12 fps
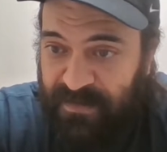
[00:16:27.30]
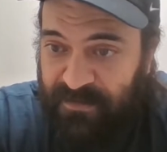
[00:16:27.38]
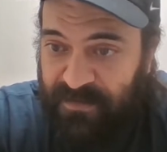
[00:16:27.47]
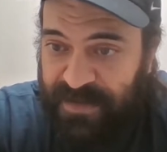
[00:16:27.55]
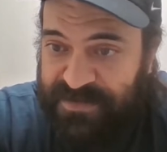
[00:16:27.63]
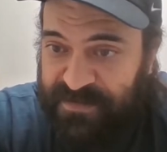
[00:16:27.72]

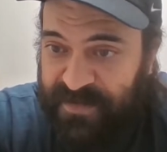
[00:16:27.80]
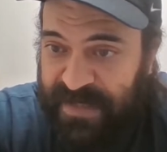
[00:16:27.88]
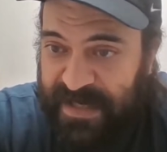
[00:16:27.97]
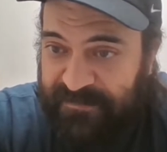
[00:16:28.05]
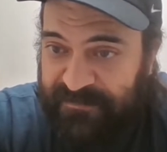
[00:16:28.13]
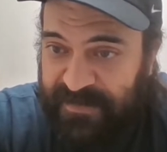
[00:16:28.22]
what else do we
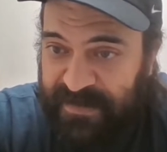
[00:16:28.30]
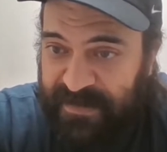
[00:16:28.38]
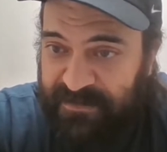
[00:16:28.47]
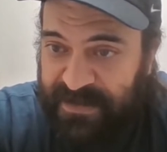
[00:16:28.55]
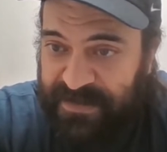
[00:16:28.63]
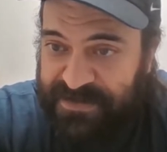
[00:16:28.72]
have?
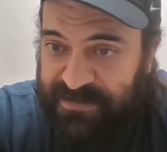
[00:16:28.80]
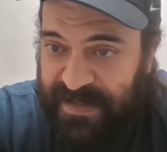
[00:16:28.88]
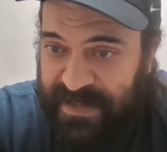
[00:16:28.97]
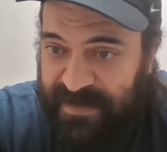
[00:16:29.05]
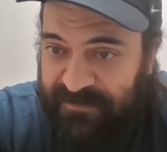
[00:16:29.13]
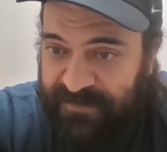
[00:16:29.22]

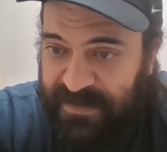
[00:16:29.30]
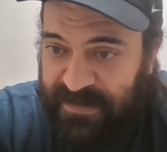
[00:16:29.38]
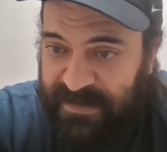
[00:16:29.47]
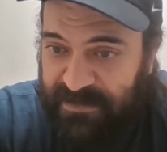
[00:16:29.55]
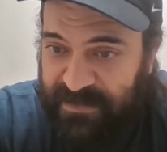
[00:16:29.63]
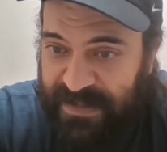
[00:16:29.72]

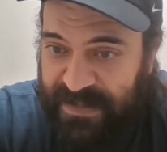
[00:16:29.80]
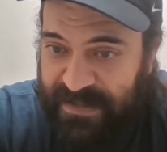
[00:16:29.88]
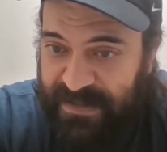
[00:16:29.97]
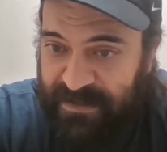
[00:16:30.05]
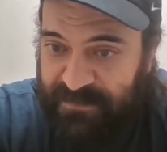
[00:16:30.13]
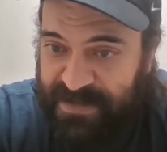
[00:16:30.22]
Going on
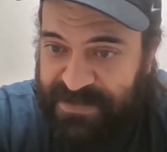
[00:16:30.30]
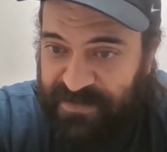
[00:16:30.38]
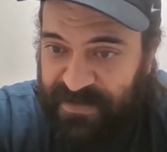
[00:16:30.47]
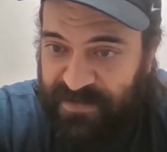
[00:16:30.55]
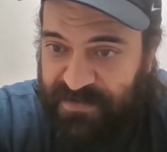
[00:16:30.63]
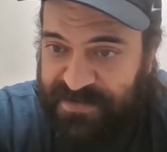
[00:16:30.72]
here?
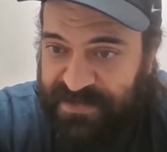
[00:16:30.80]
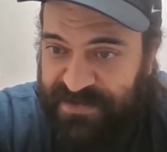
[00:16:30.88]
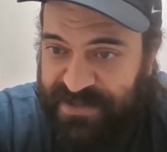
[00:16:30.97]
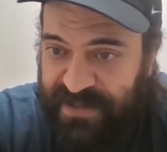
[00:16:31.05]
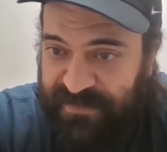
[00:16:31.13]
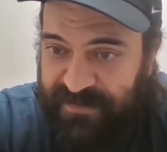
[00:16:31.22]
Mr. Ghoster,
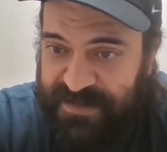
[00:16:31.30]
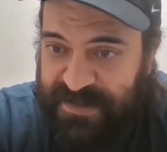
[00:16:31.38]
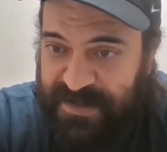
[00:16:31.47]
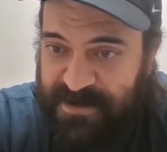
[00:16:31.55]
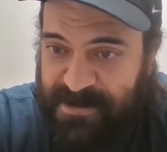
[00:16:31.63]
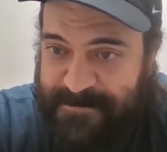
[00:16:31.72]
shout out to
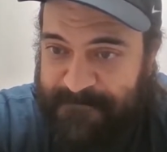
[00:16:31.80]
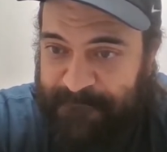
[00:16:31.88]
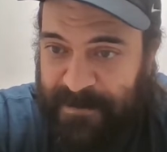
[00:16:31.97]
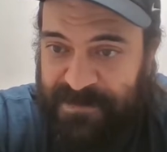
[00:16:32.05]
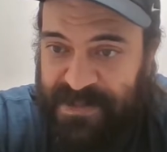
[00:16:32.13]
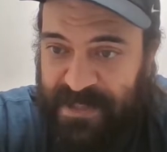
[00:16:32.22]
you.
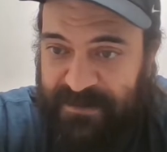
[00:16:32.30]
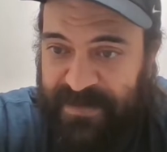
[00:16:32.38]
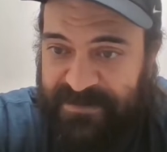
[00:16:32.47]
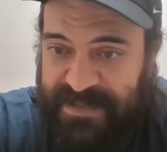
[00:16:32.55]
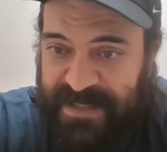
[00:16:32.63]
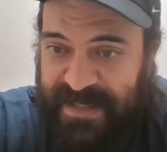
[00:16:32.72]
People talking
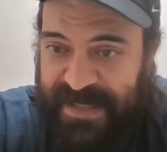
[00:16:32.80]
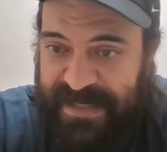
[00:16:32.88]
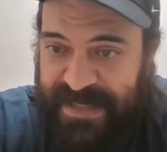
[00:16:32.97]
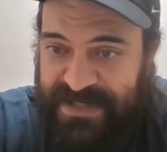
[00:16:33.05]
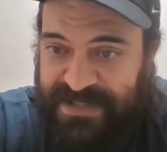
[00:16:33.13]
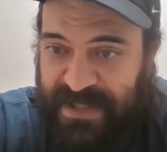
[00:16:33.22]
about
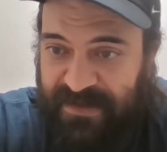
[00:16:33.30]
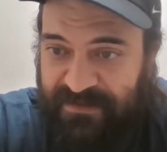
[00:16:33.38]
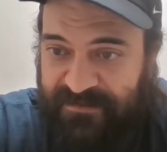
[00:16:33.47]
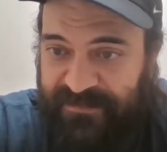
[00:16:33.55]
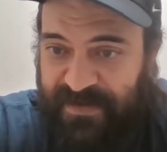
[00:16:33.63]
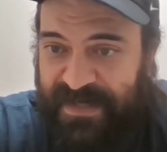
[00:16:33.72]

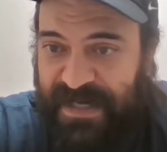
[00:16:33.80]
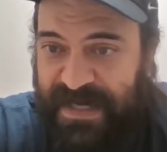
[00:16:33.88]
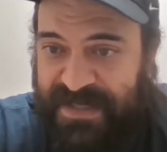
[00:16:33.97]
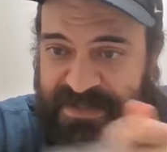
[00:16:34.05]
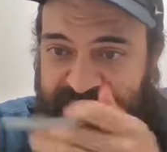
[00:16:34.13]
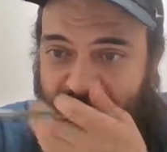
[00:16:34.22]
NHL. Very
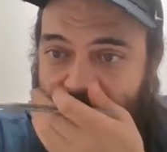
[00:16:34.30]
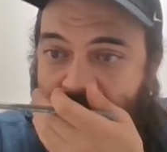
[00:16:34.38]
nice.